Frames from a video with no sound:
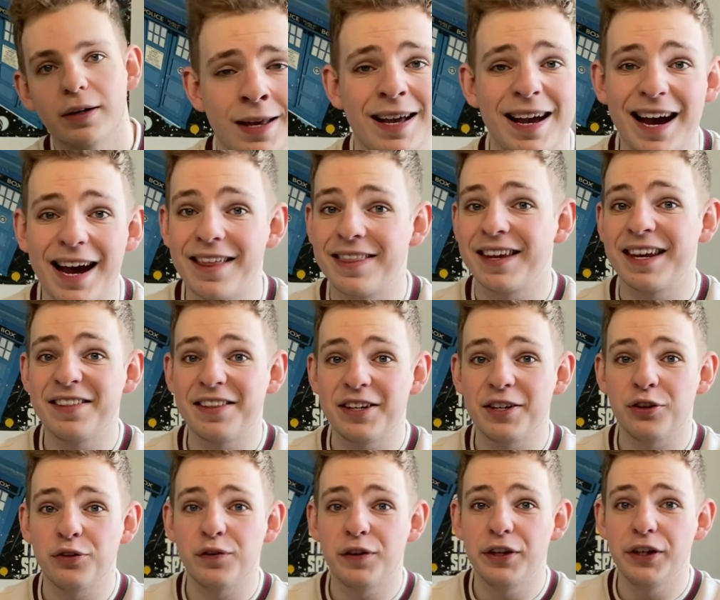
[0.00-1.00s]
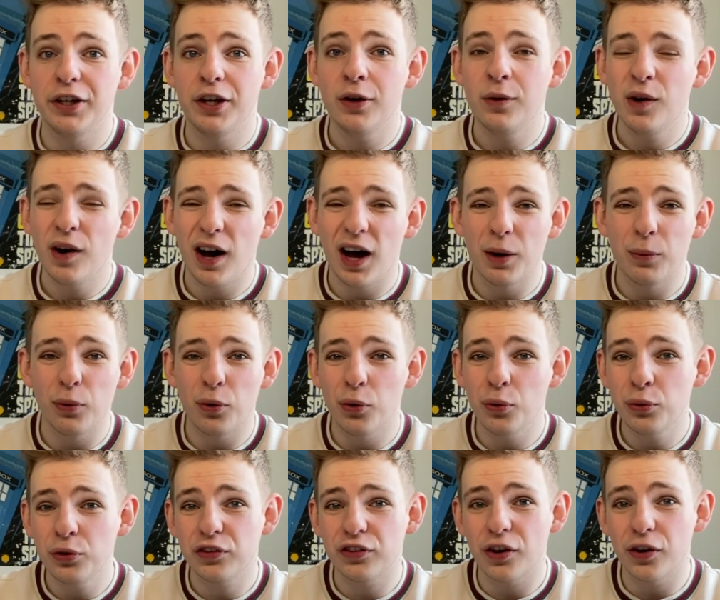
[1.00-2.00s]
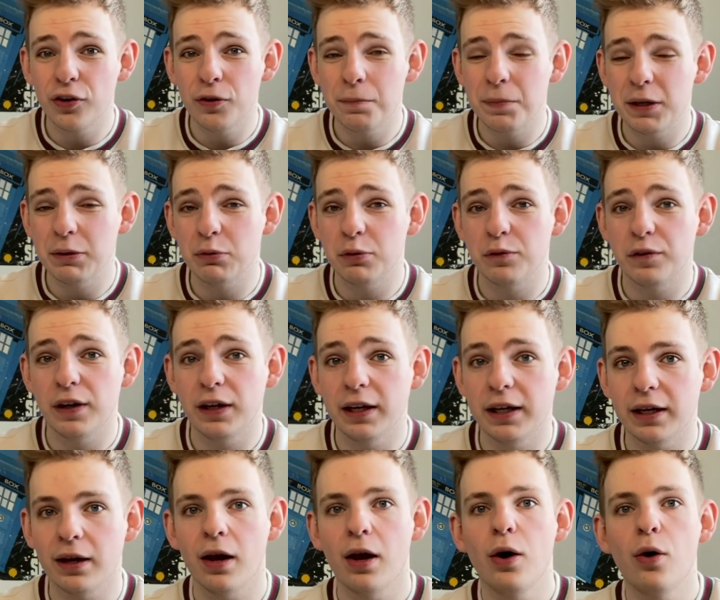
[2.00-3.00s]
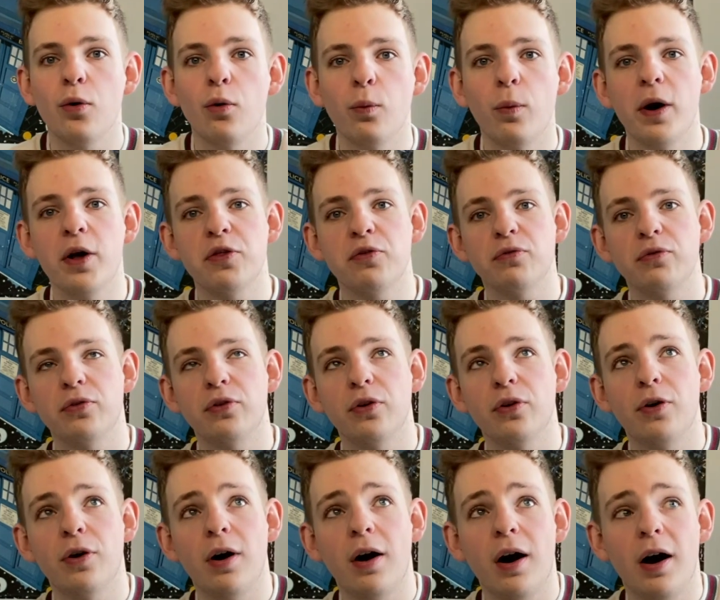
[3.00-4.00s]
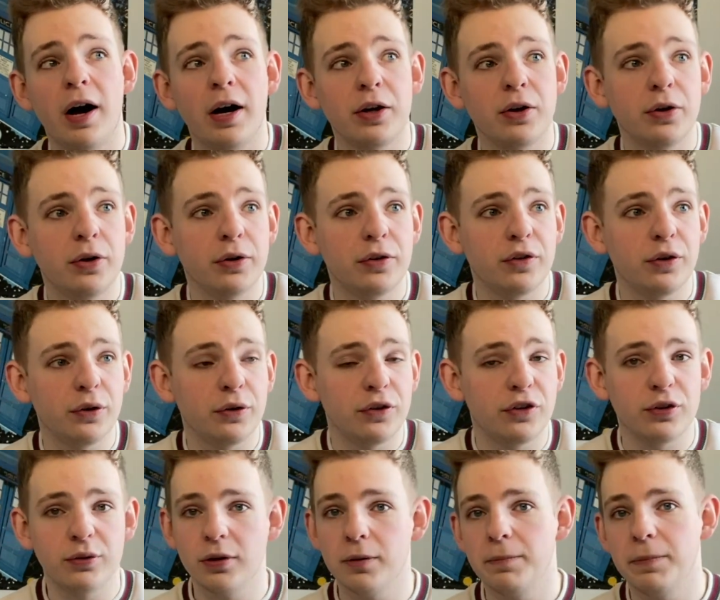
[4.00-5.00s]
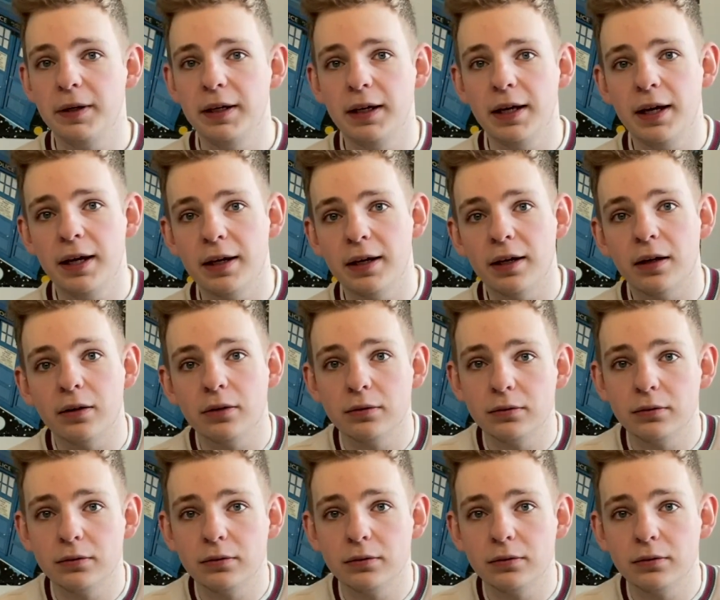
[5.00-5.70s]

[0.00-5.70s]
At the end of this video, I will also be revealing whether or not I got onto a BA.